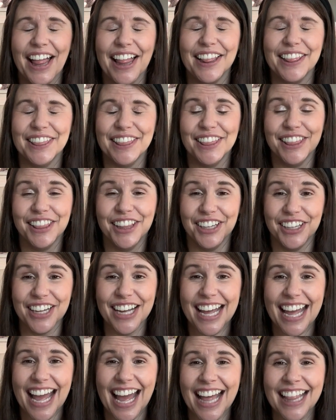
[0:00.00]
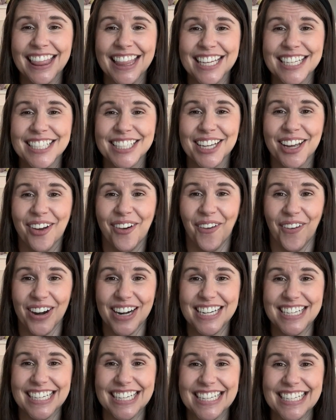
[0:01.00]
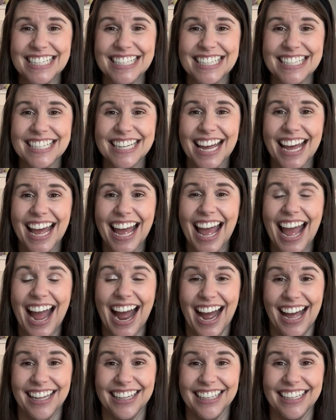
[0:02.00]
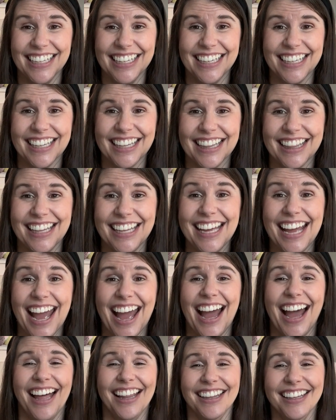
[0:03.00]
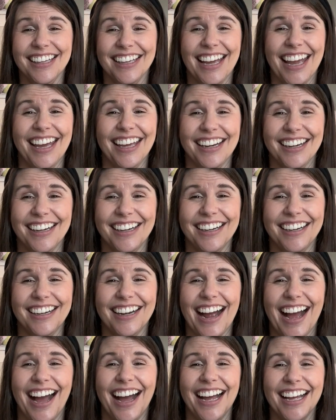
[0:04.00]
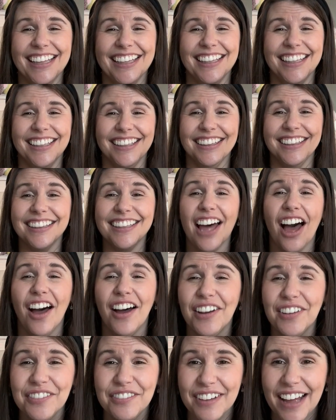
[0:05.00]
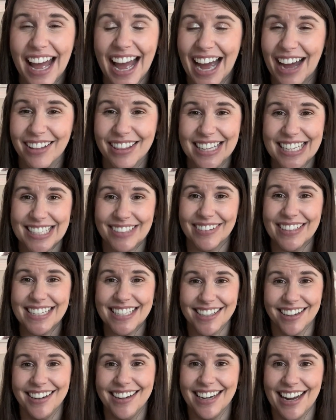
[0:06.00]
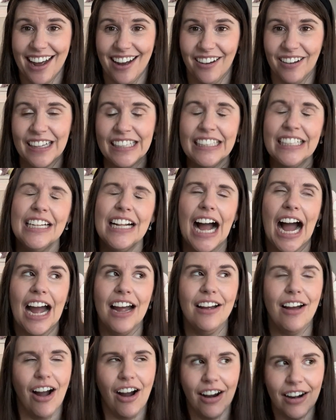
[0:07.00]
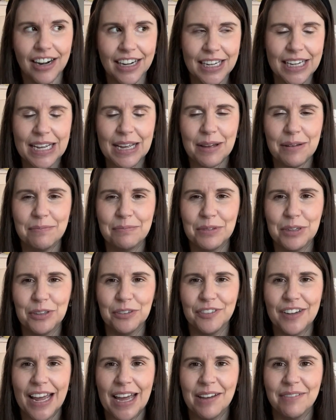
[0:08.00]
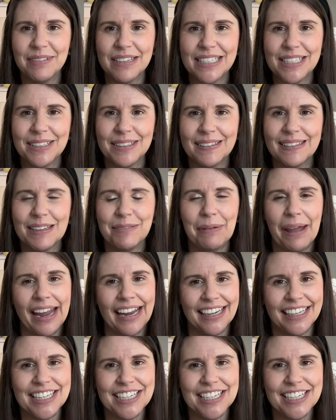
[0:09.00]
Look at this gorgeous Alan the Alligator. I love how this one turned out. I already moved him to the painted